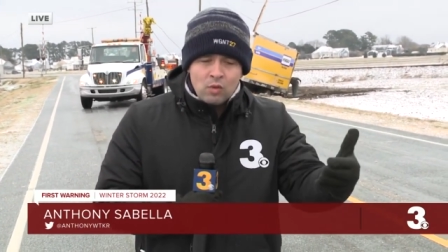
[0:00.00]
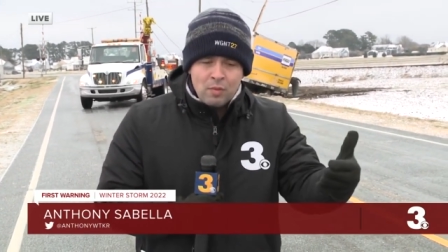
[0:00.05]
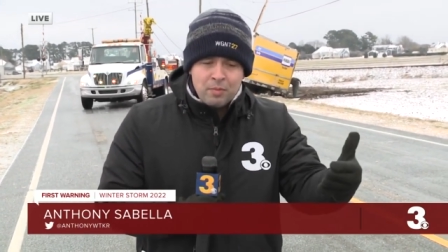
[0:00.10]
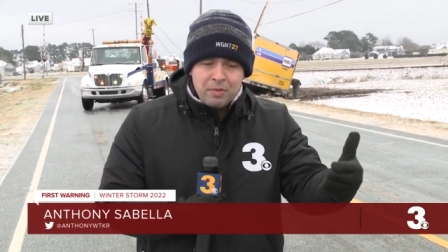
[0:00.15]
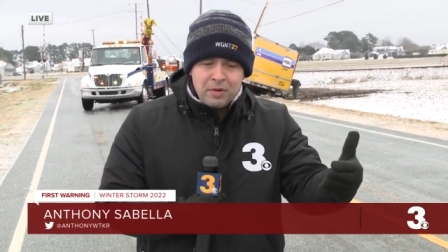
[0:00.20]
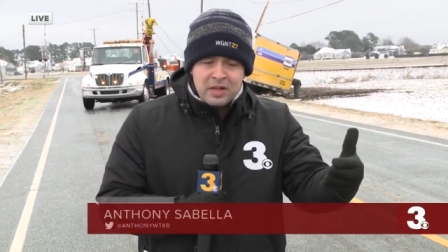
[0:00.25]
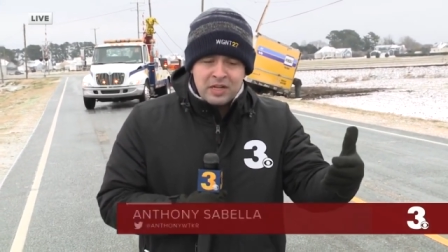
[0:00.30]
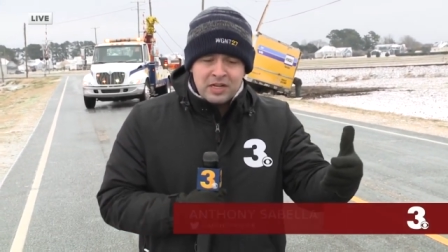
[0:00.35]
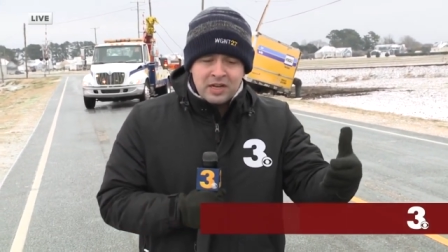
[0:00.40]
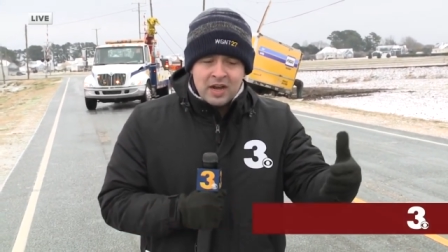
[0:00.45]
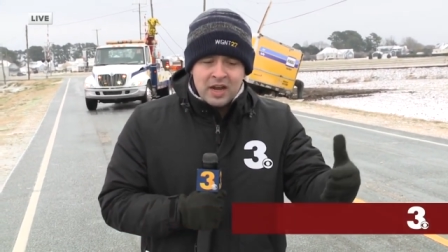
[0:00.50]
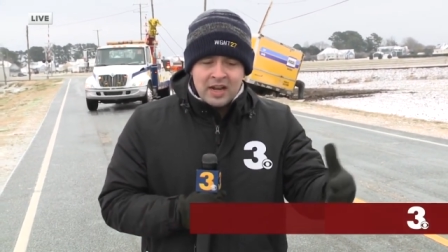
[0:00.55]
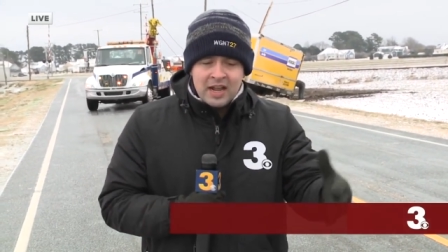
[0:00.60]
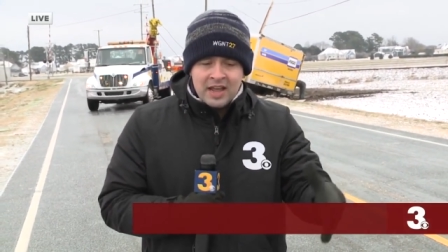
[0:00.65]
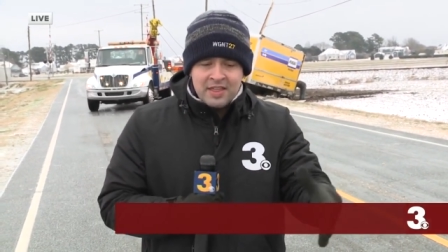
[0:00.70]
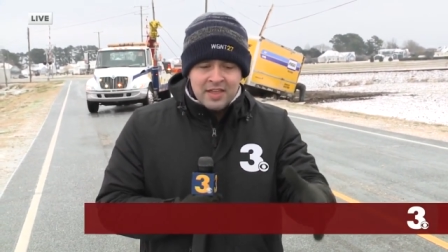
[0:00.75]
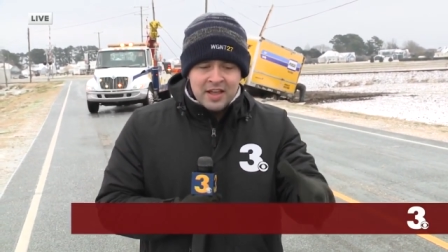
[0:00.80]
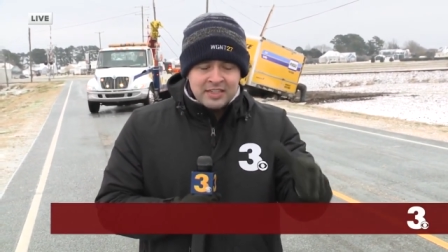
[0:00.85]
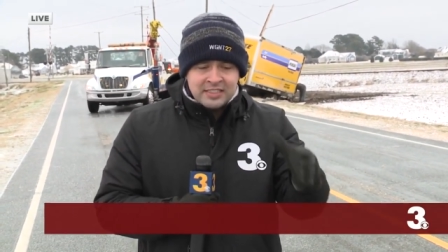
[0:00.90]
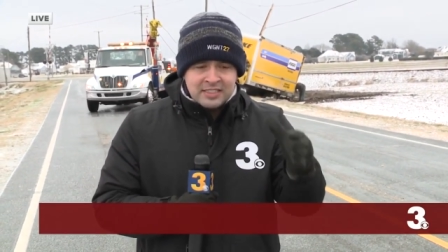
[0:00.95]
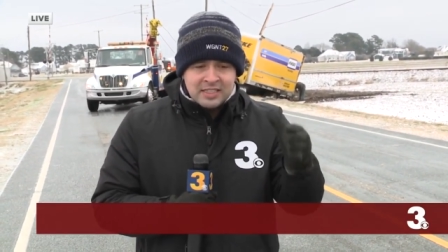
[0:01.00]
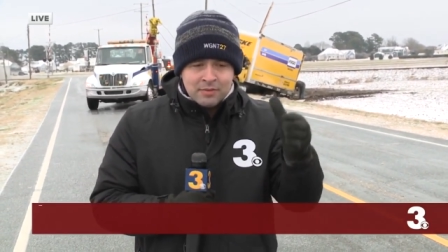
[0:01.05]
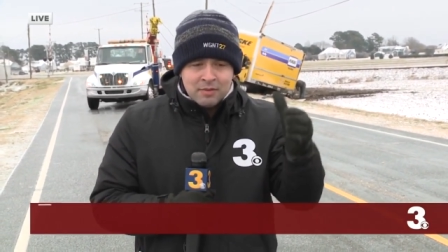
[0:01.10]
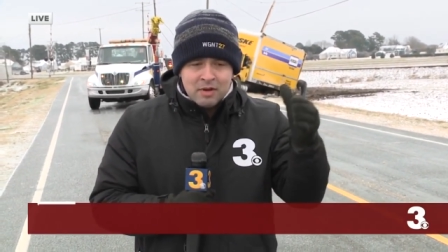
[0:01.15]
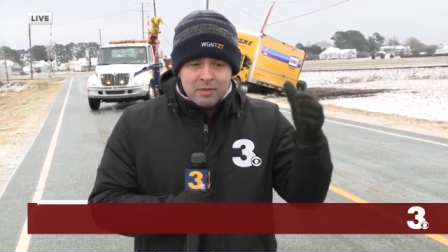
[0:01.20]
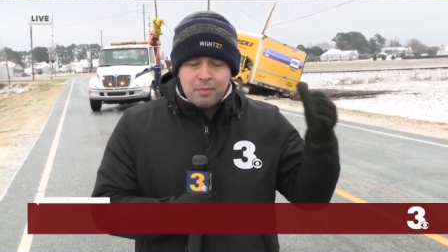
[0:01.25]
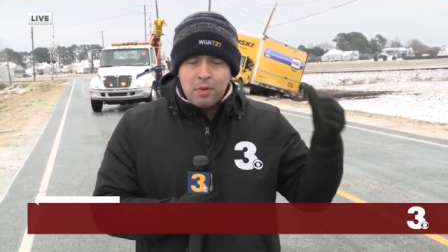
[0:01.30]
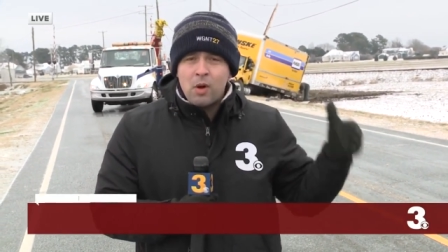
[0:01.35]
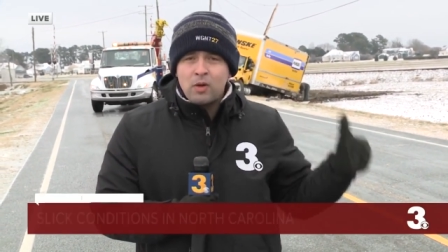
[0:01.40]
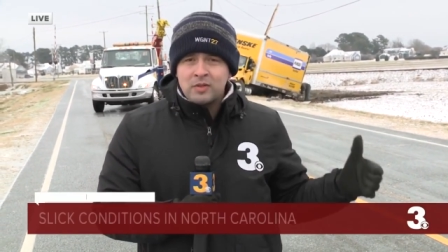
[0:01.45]
were pretty good. And then
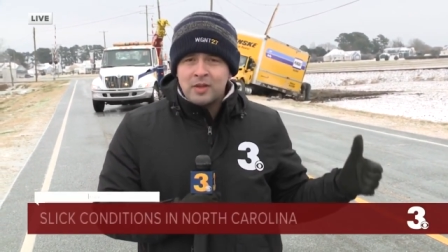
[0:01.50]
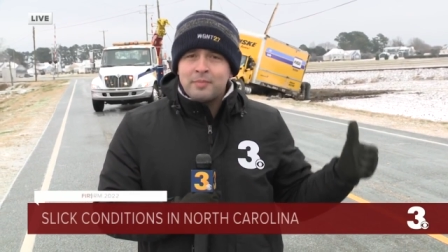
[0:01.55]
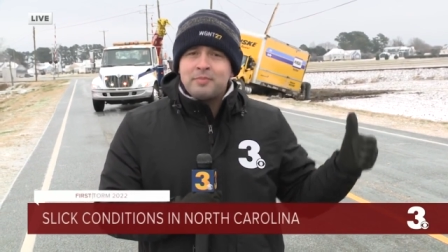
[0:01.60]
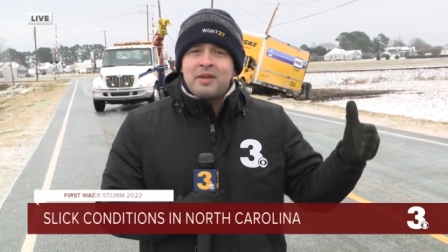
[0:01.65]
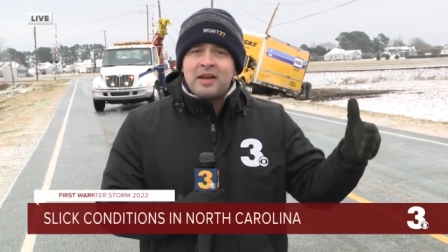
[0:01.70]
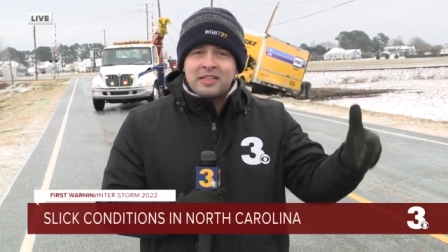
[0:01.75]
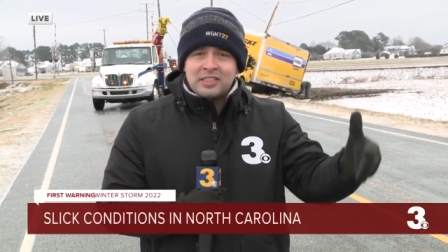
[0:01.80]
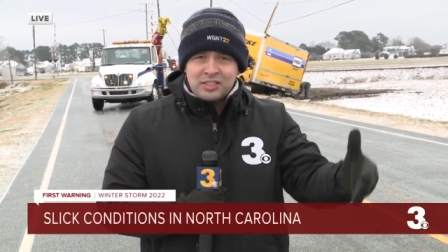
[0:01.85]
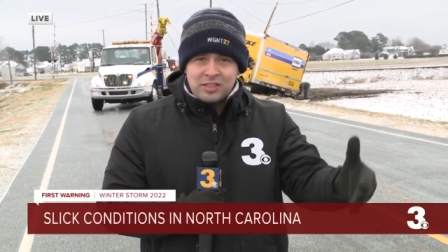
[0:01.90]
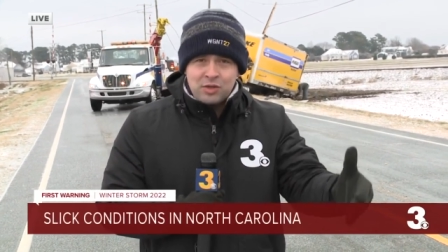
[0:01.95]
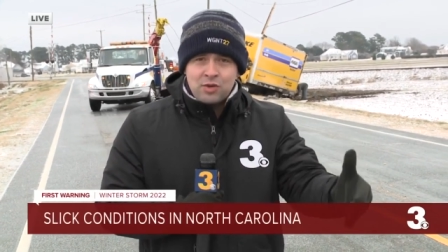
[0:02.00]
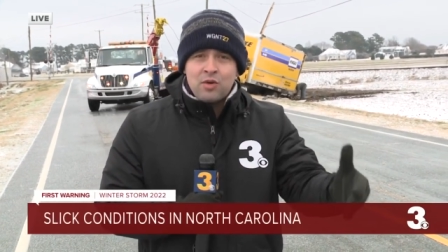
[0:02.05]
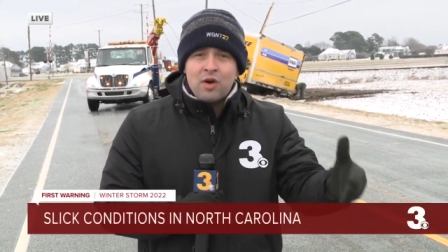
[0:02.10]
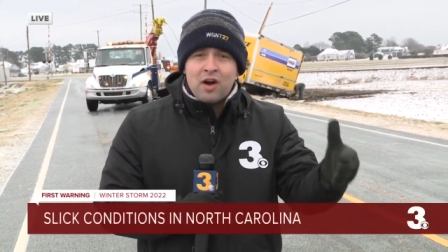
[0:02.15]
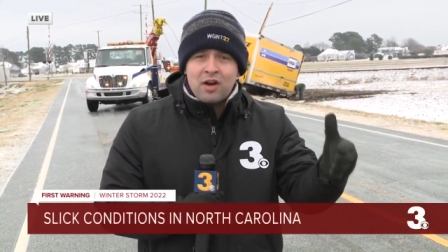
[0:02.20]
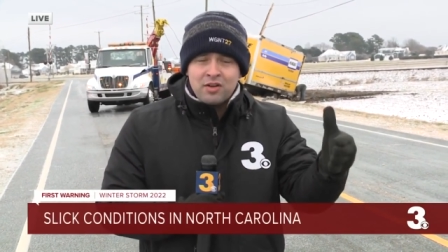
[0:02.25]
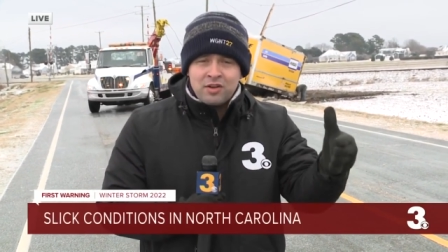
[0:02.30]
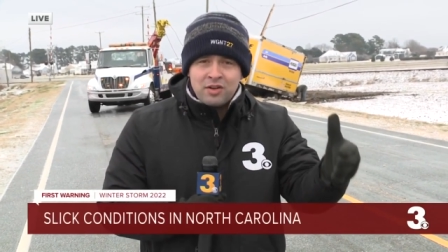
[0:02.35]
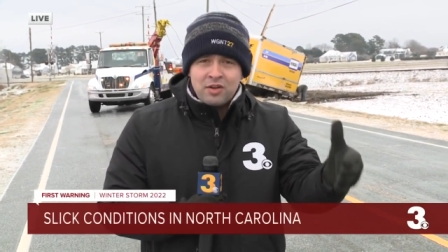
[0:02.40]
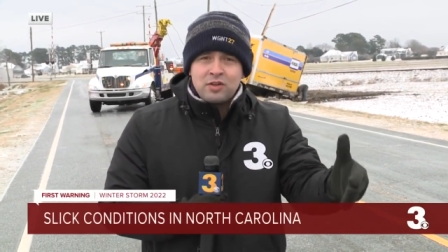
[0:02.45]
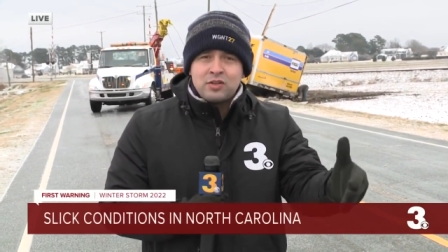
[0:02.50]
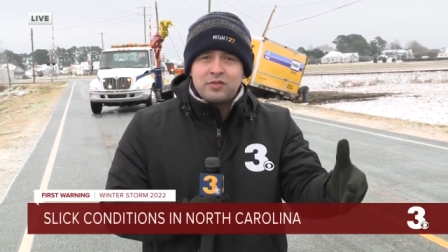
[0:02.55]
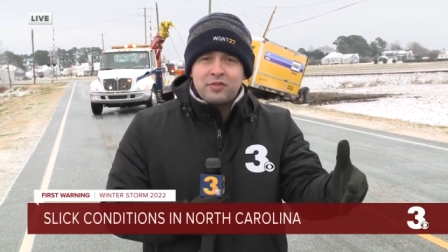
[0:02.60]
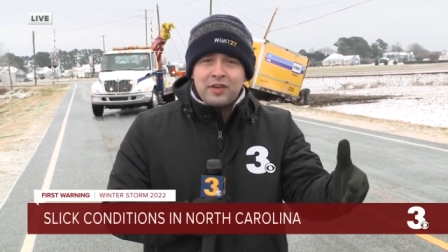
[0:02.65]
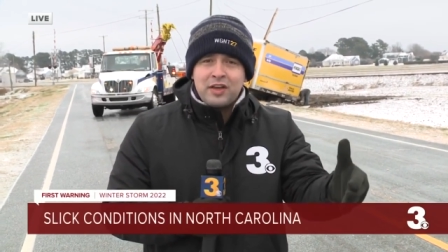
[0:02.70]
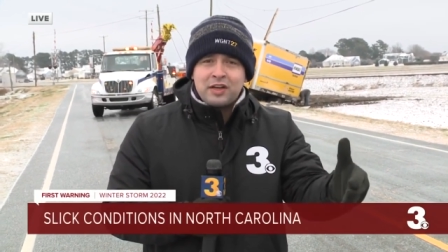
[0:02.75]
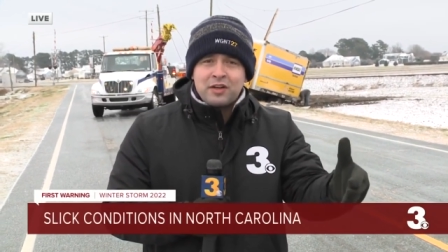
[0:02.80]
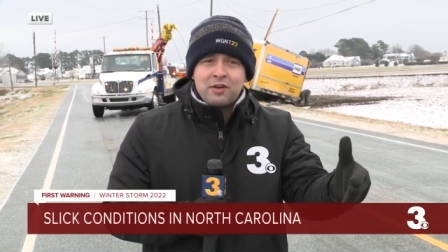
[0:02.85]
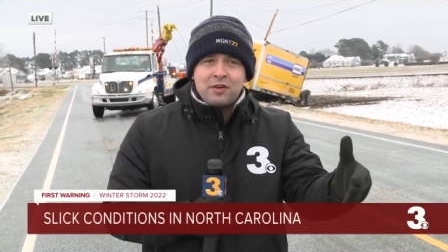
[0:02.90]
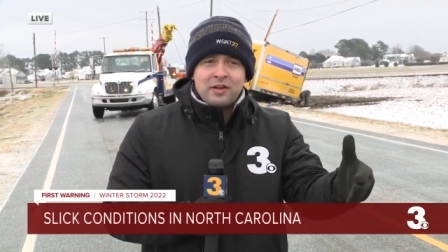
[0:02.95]
someone pulled up next to our news
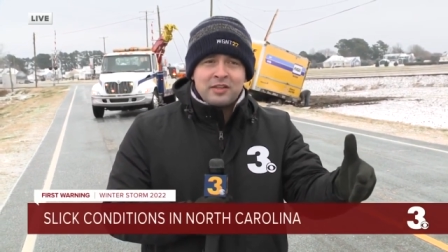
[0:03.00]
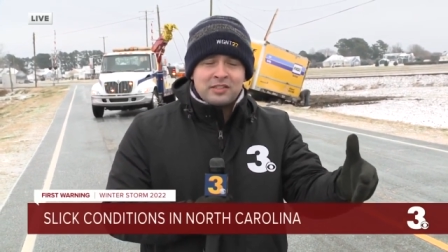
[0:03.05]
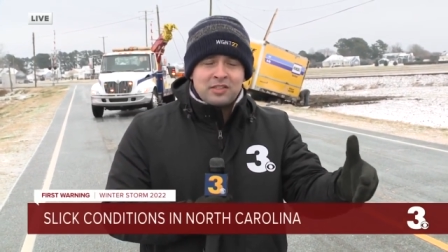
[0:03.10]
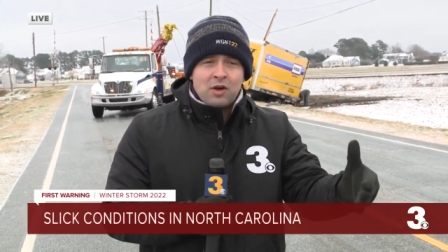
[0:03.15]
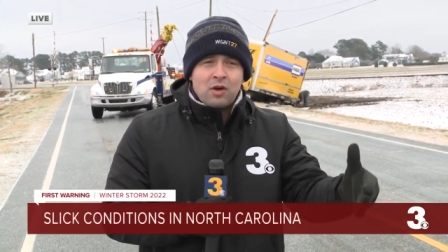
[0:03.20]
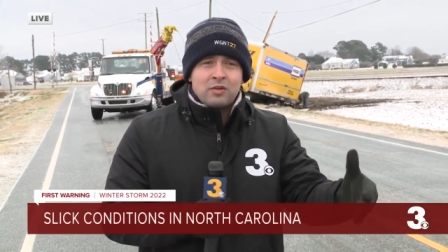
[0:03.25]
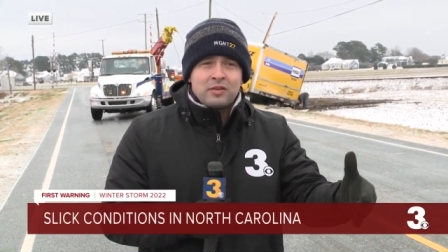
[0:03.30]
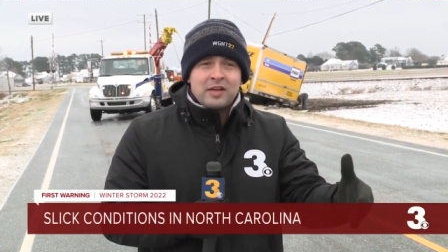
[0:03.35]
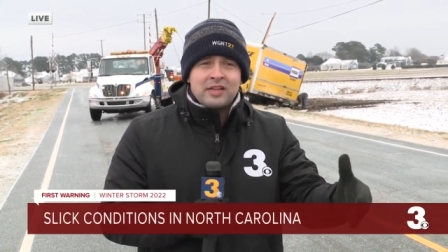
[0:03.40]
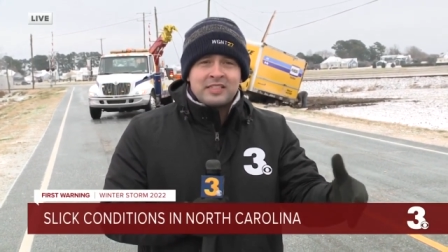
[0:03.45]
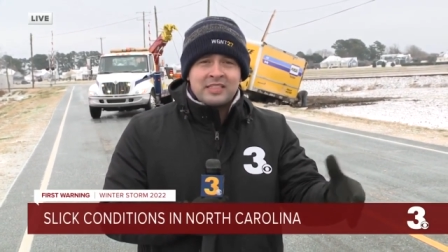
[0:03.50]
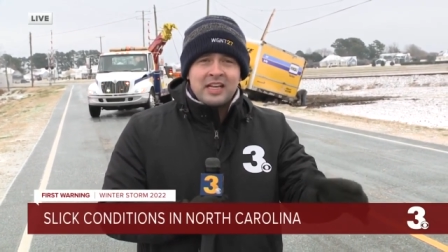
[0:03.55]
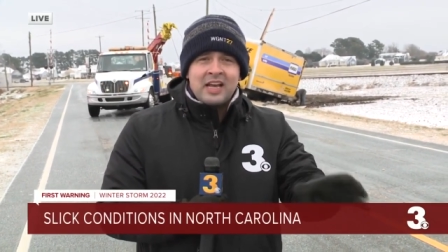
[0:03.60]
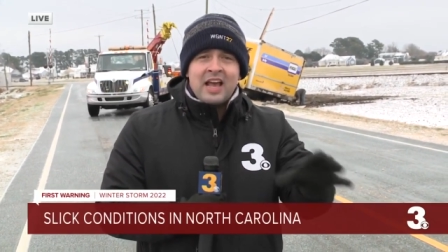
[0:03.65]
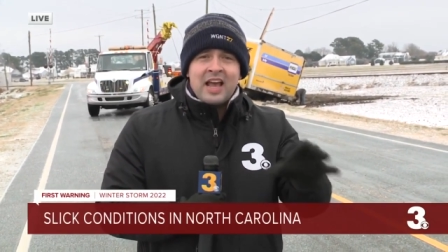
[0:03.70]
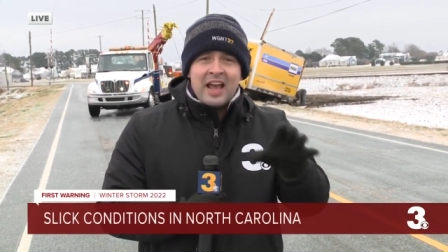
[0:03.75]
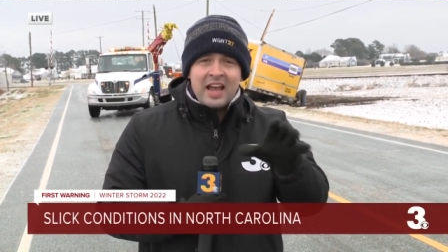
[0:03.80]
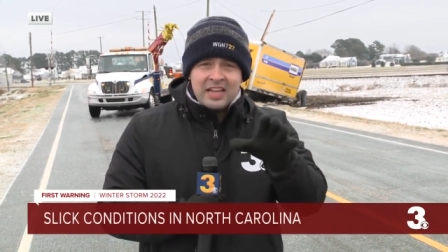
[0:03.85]
vehicle and told us,